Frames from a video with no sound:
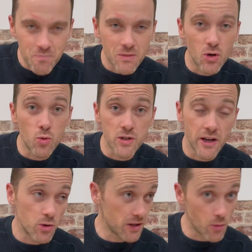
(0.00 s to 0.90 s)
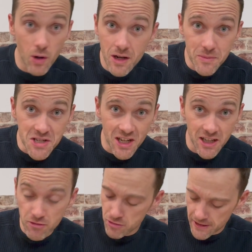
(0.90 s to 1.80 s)
all day, although they won't let me stay here
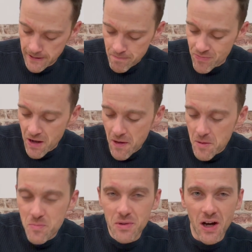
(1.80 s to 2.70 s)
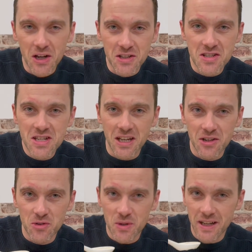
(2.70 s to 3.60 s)
all day, but I could sit here
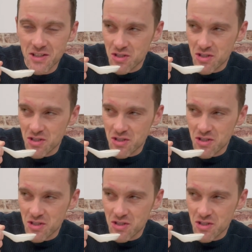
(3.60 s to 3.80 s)
all day and